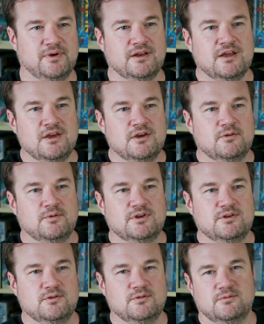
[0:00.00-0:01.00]
But
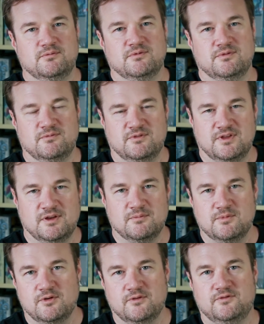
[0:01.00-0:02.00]
when you
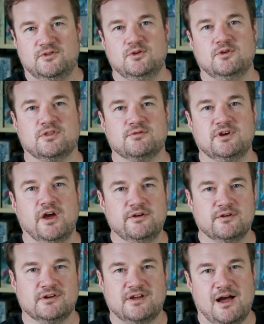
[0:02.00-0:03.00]
then move 200 to
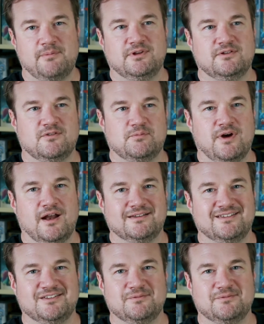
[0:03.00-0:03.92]
300 copies of a product,